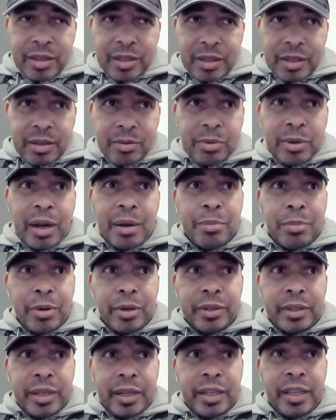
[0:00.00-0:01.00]
When I bought
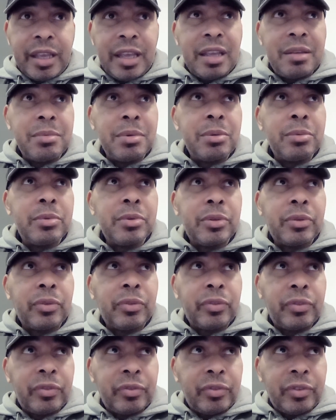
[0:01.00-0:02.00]
that game, it was
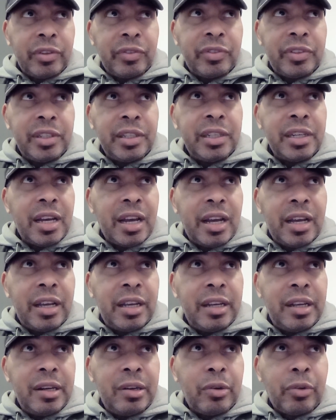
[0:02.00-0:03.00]

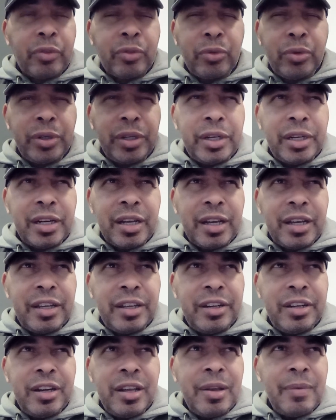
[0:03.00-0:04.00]
59 or
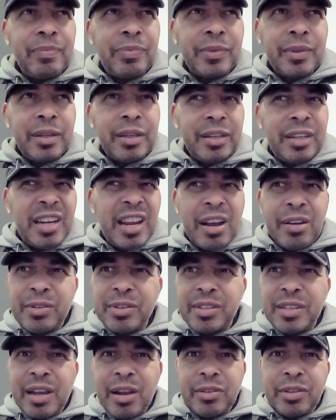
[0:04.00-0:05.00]
49. Now it's
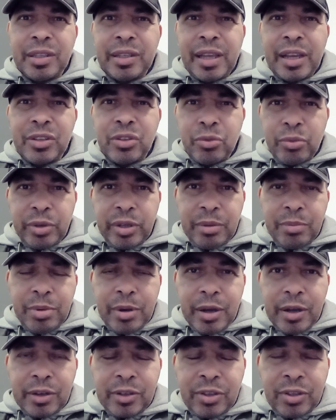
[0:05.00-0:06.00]
down to like
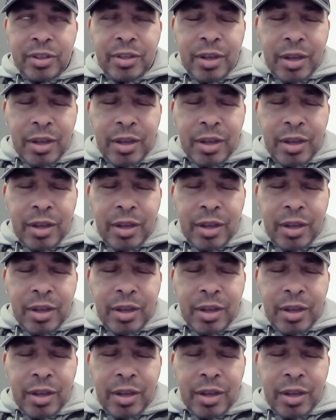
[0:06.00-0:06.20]
$20.